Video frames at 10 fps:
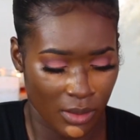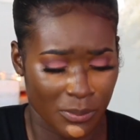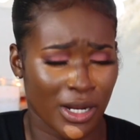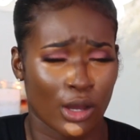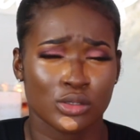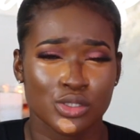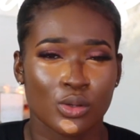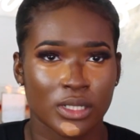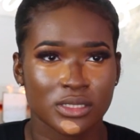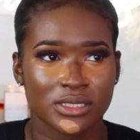But I also
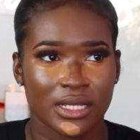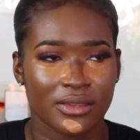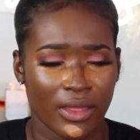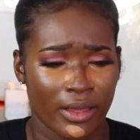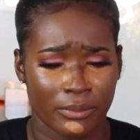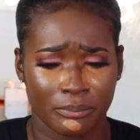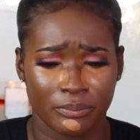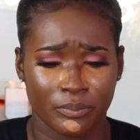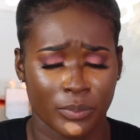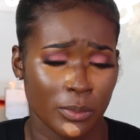understand that
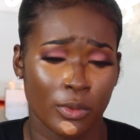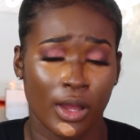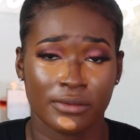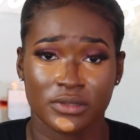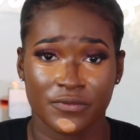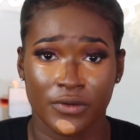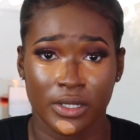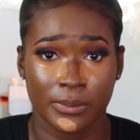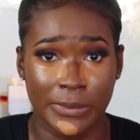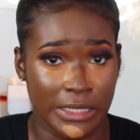people have
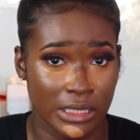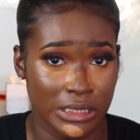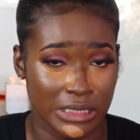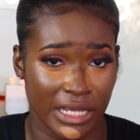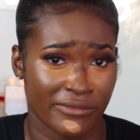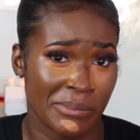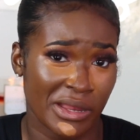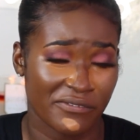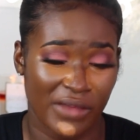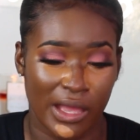different opinions and
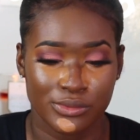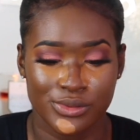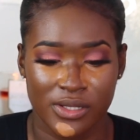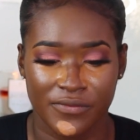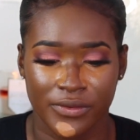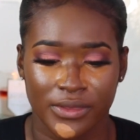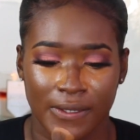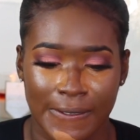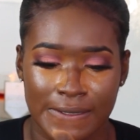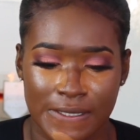everybody values different
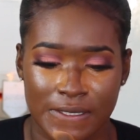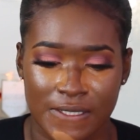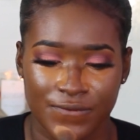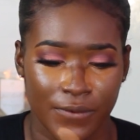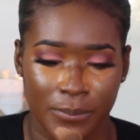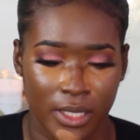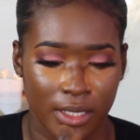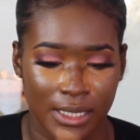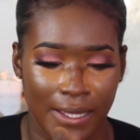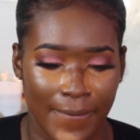things. Just for
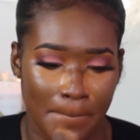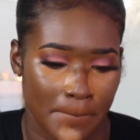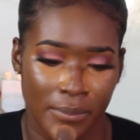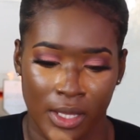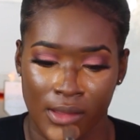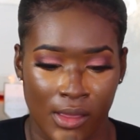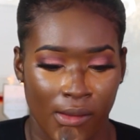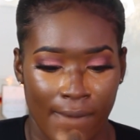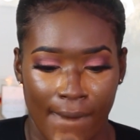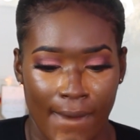me, like,
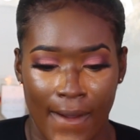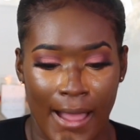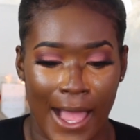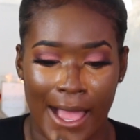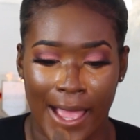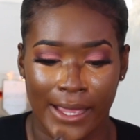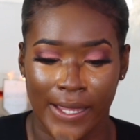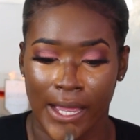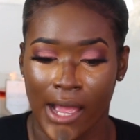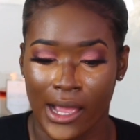
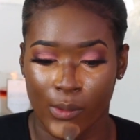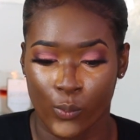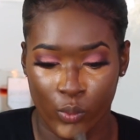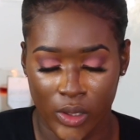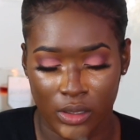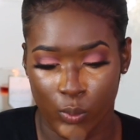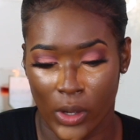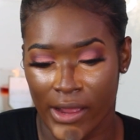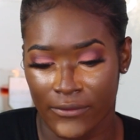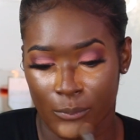I
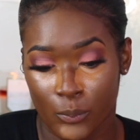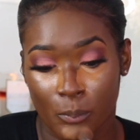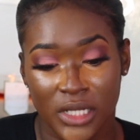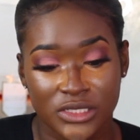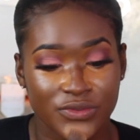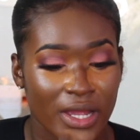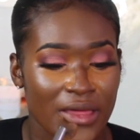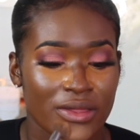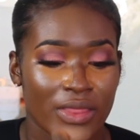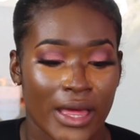much
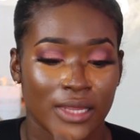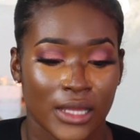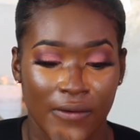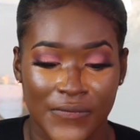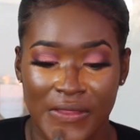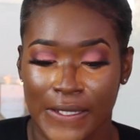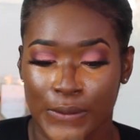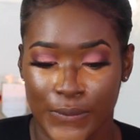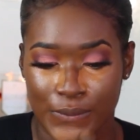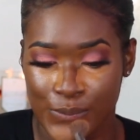rather that love, that
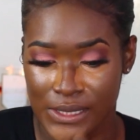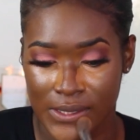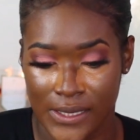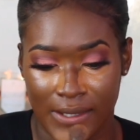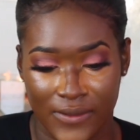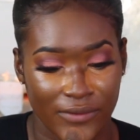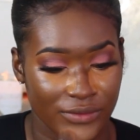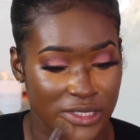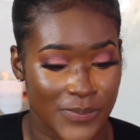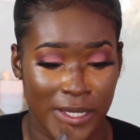loyalty, and that
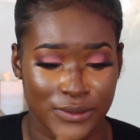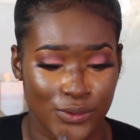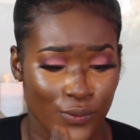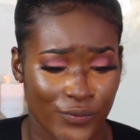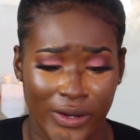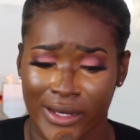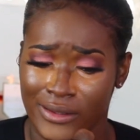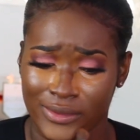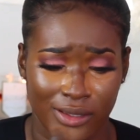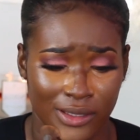respect over
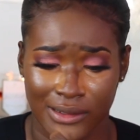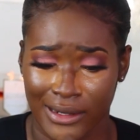anything.